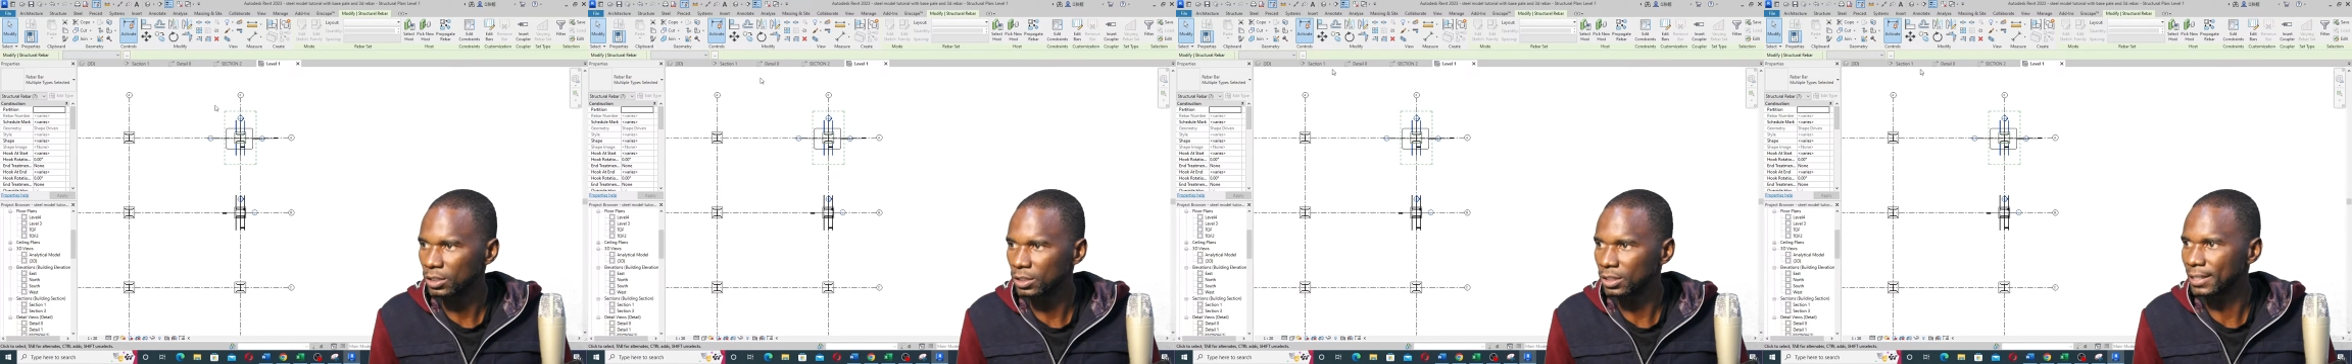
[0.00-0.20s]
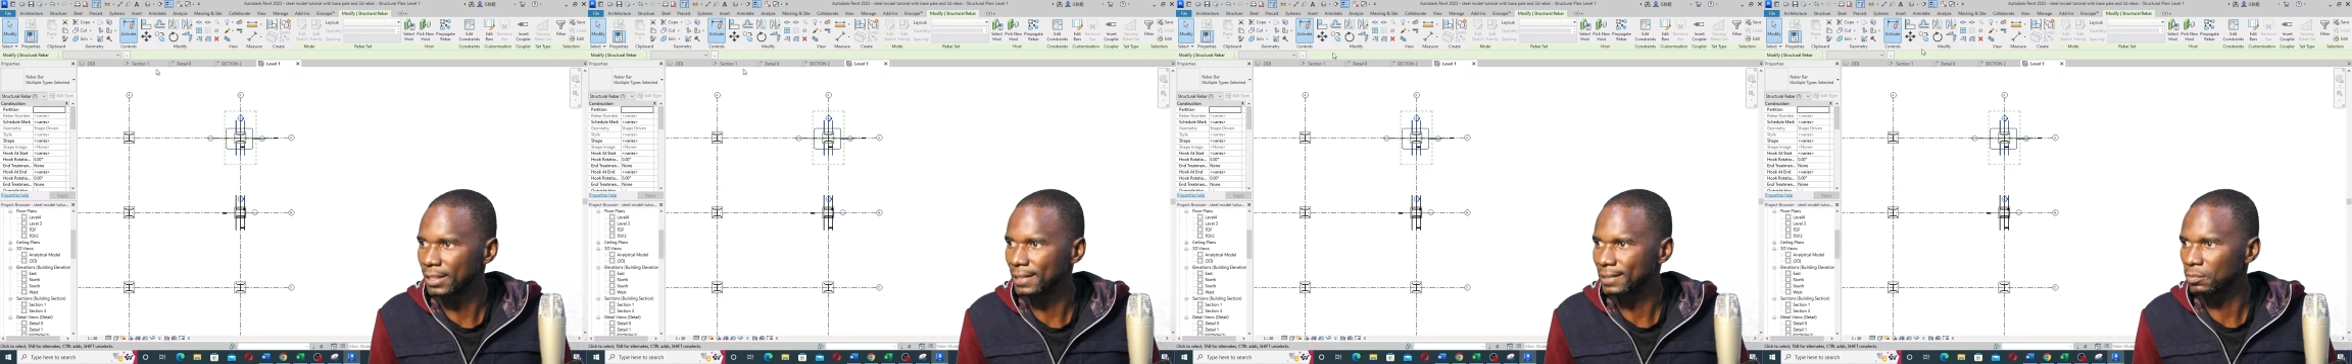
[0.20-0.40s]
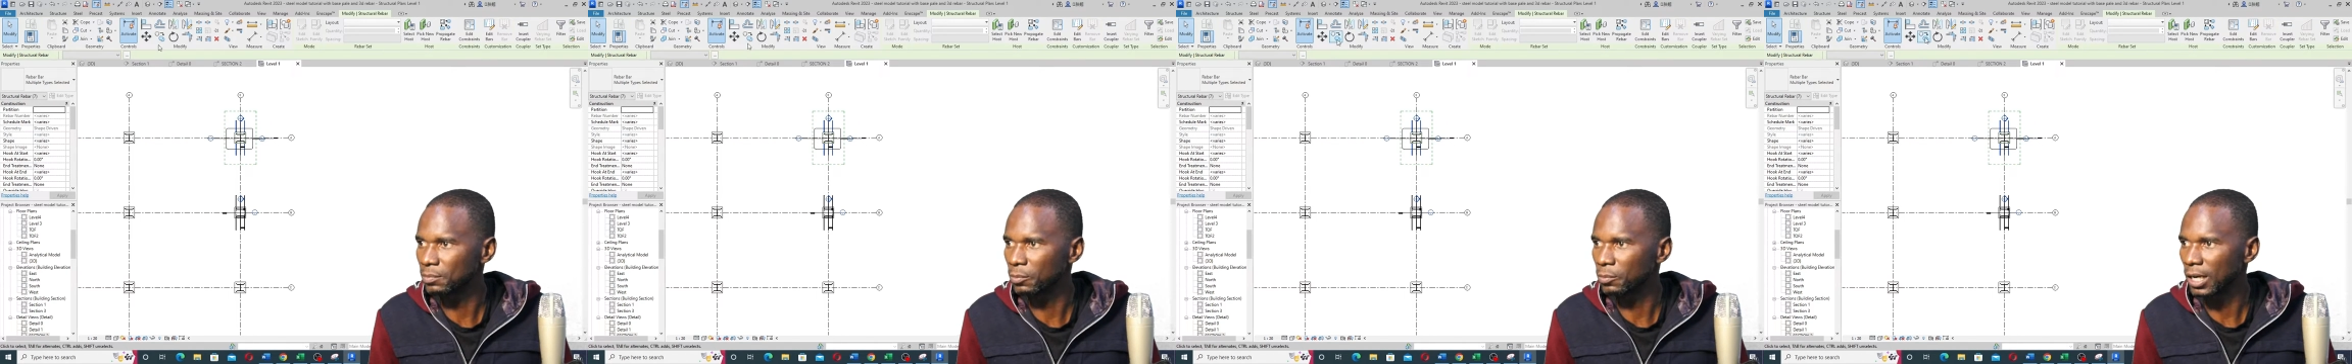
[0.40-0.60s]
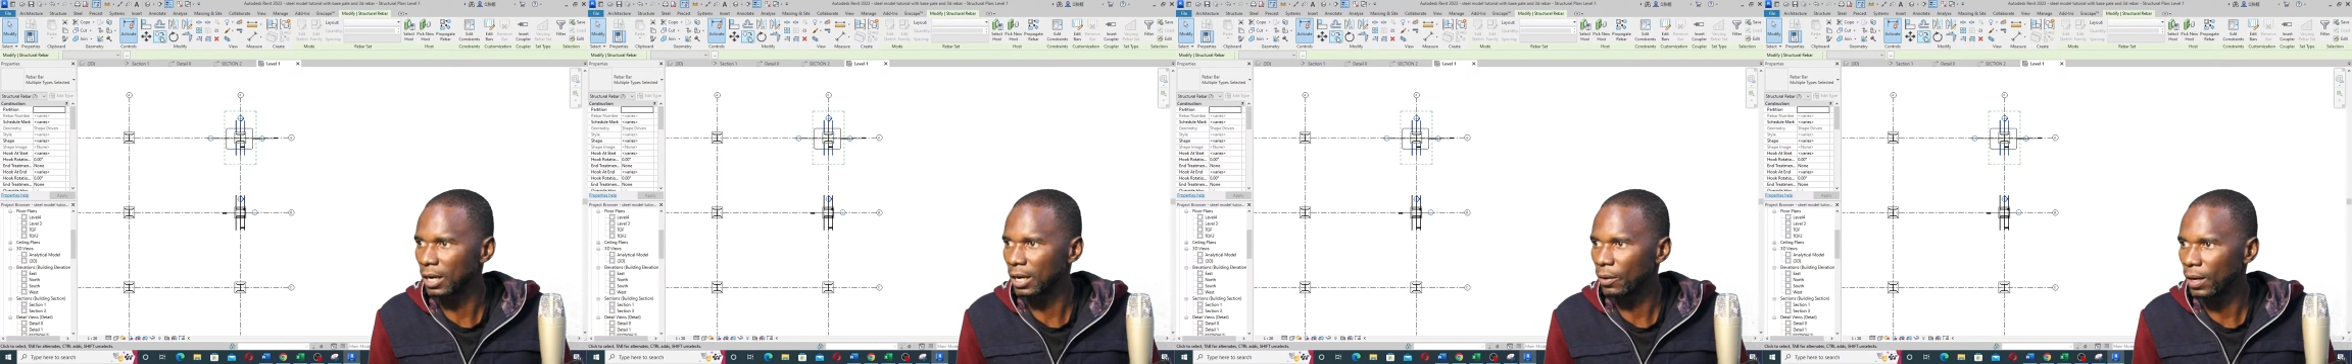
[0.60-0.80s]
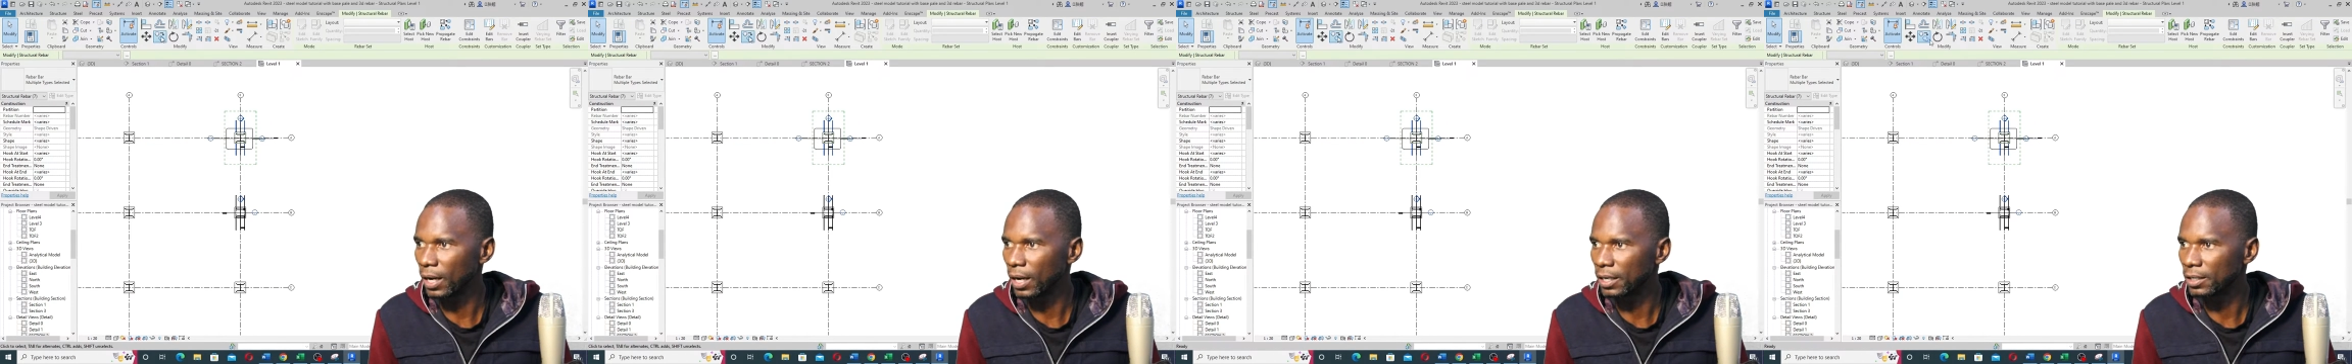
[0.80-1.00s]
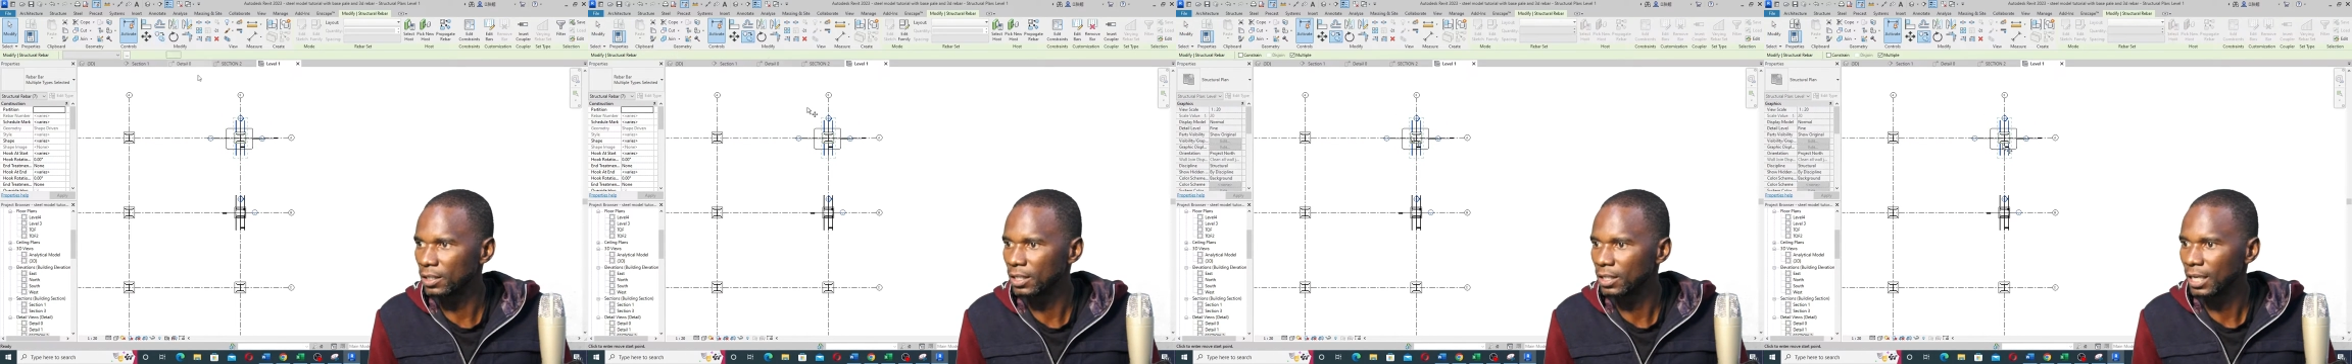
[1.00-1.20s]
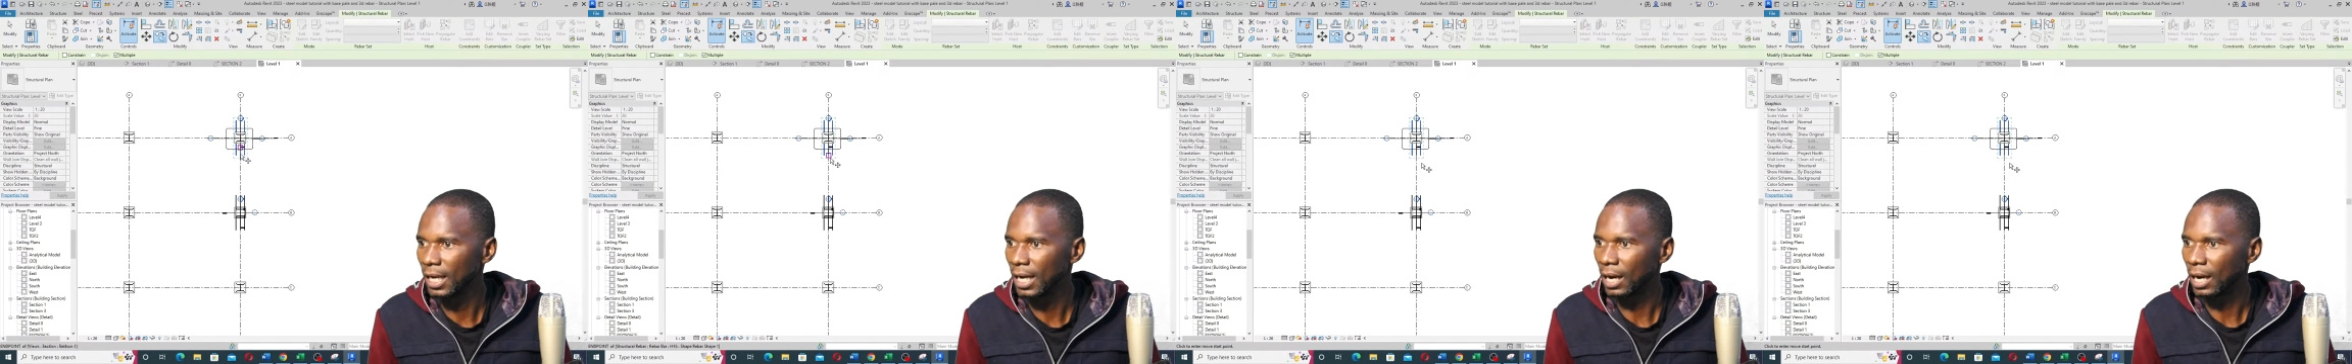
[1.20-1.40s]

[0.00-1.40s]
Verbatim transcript: which is the smaller one,